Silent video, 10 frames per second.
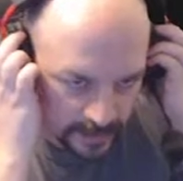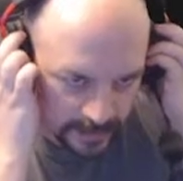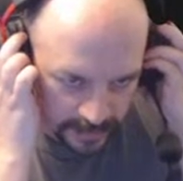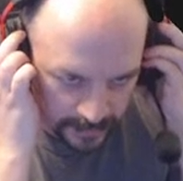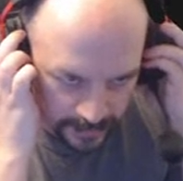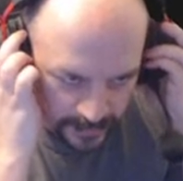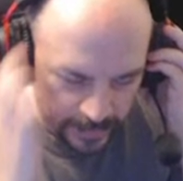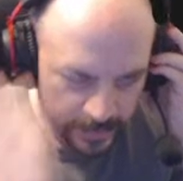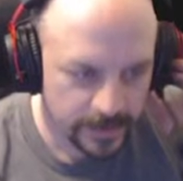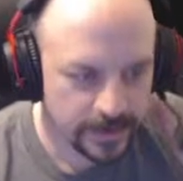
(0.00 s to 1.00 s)
a look at them
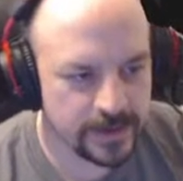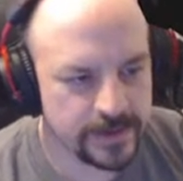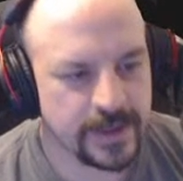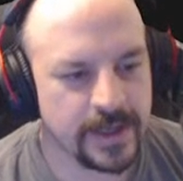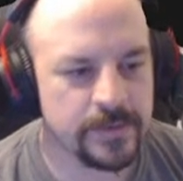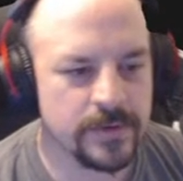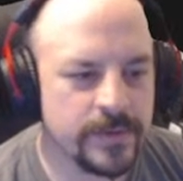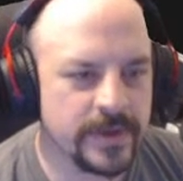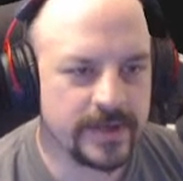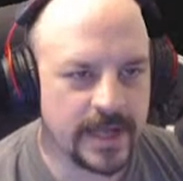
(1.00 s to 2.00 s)
in a table.
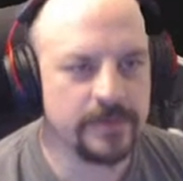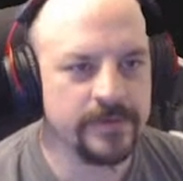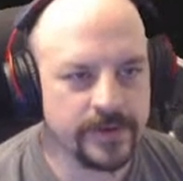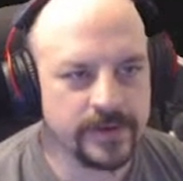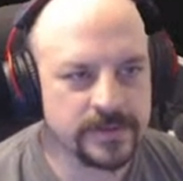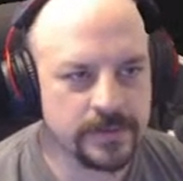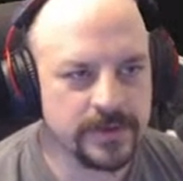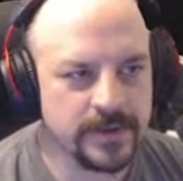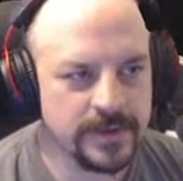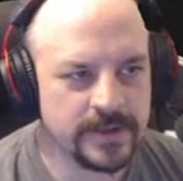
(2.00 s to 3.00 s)
We need a table view. That's what we
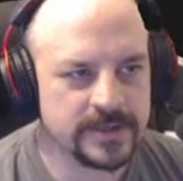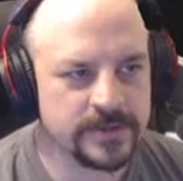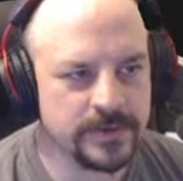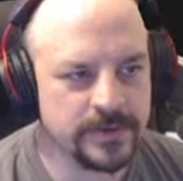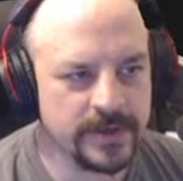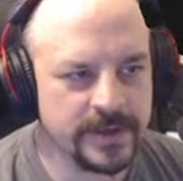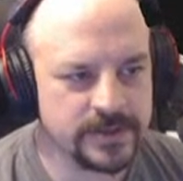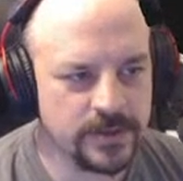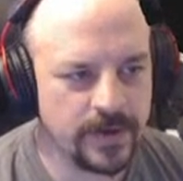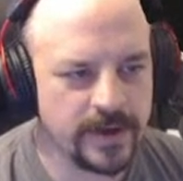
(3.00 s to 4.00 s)
need. That's what the next
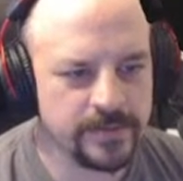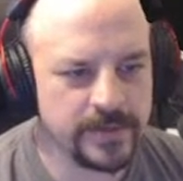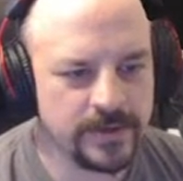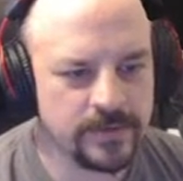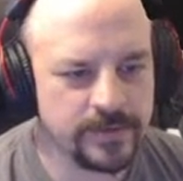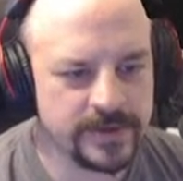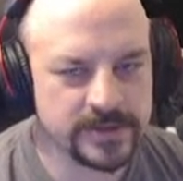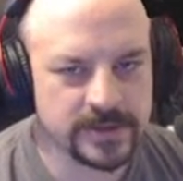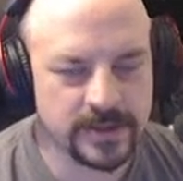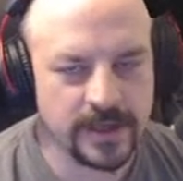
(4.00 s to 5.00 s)
UI to make would be
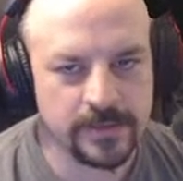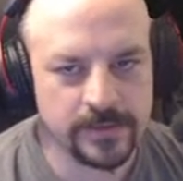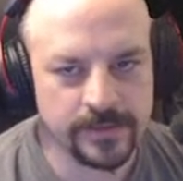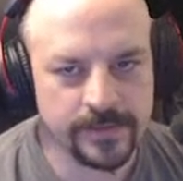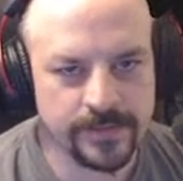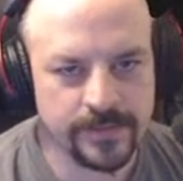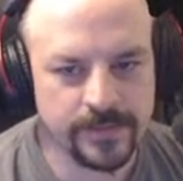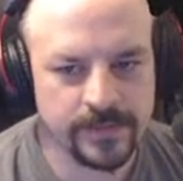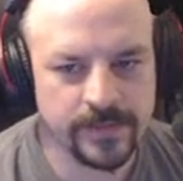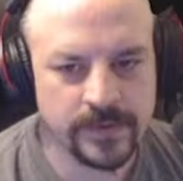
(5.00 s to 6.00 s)
just a table.
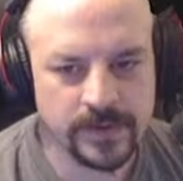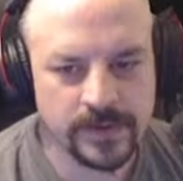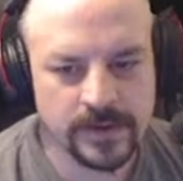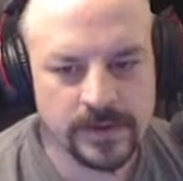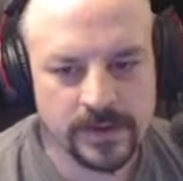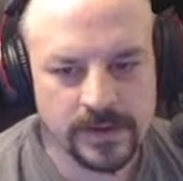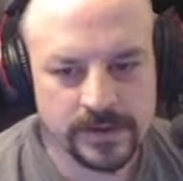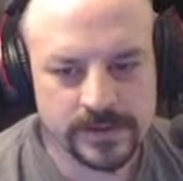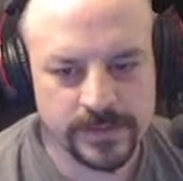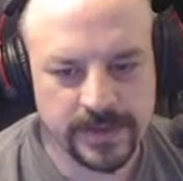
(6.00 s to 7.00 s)

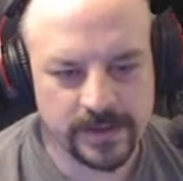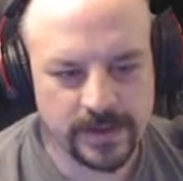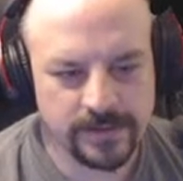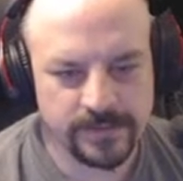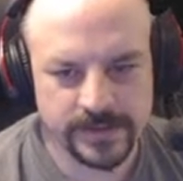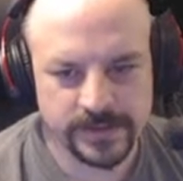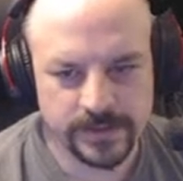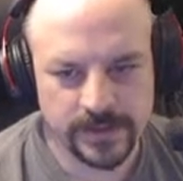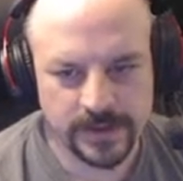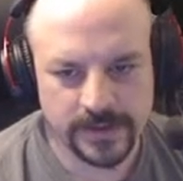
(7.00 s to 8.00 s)
So we can kind of
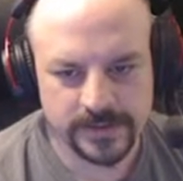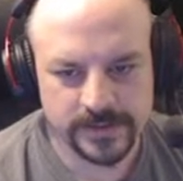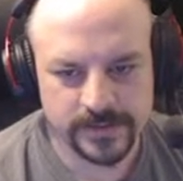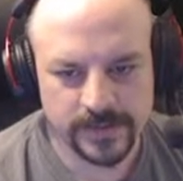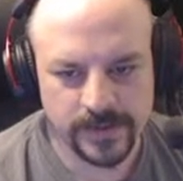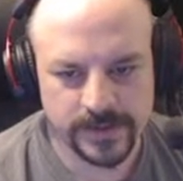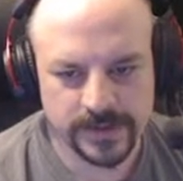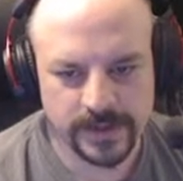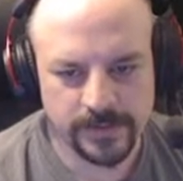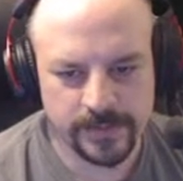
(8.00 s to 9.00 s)
visualize. We'll just
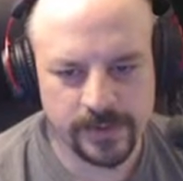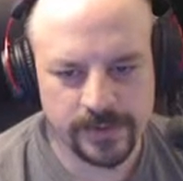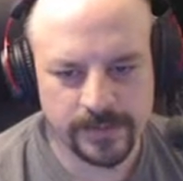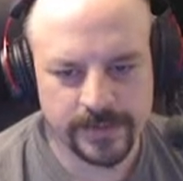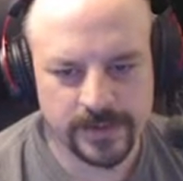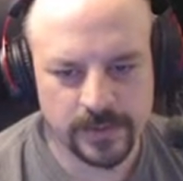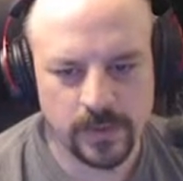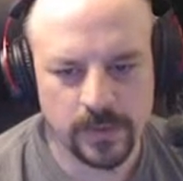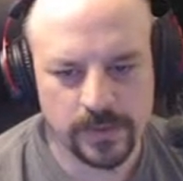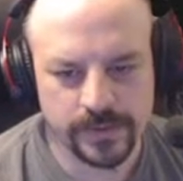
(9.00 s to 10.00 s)
kind of build up a
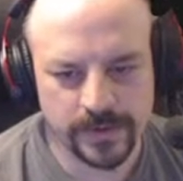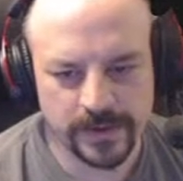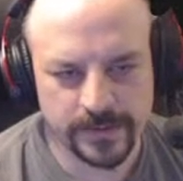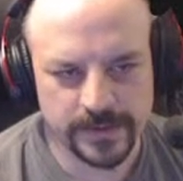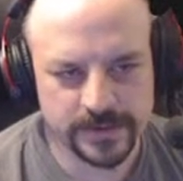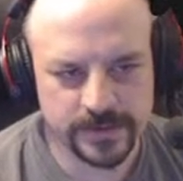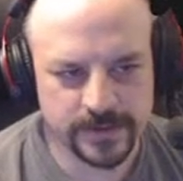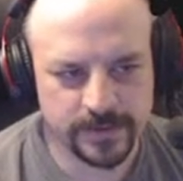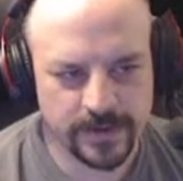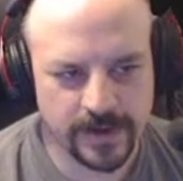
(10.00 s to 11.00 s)
tool to help us with
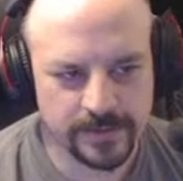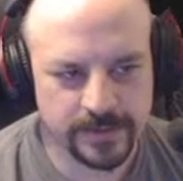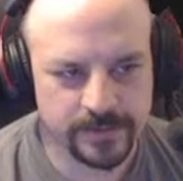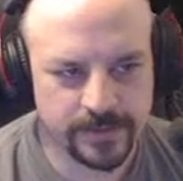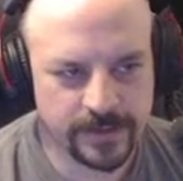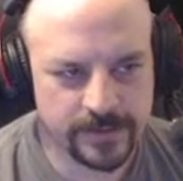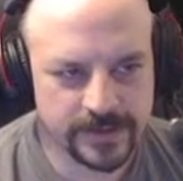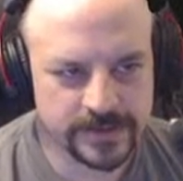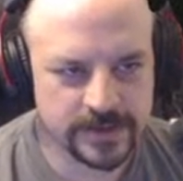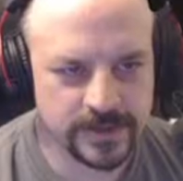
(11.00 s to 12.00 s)
the problem pretty
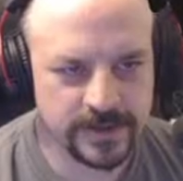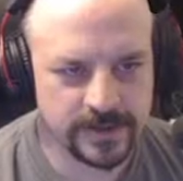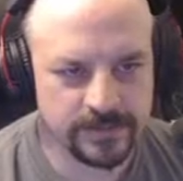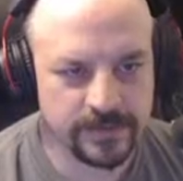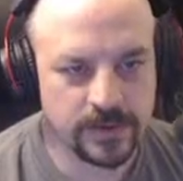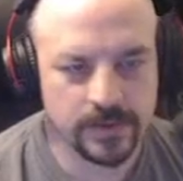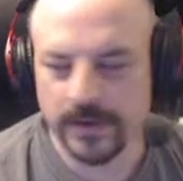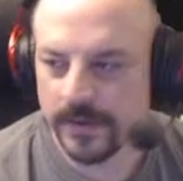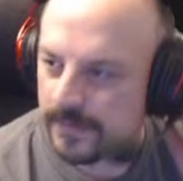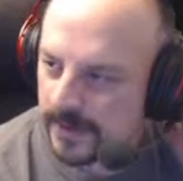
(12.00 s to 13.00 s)
much, and then we can view the